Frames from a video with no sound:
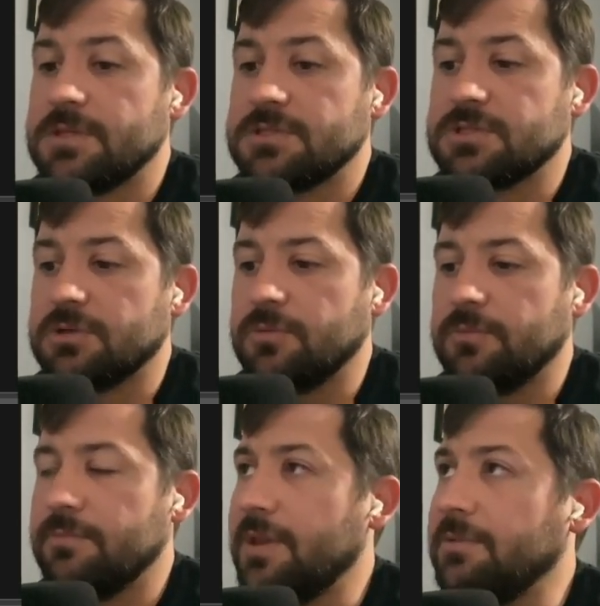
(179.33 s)
So
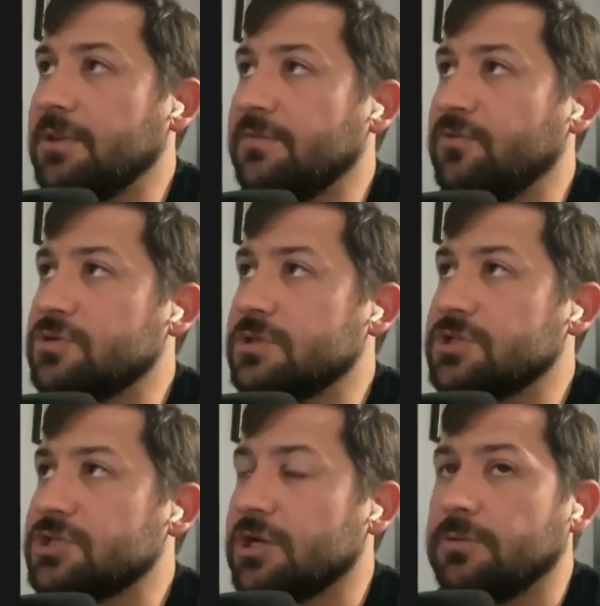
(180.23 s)
maybe in the future this channel will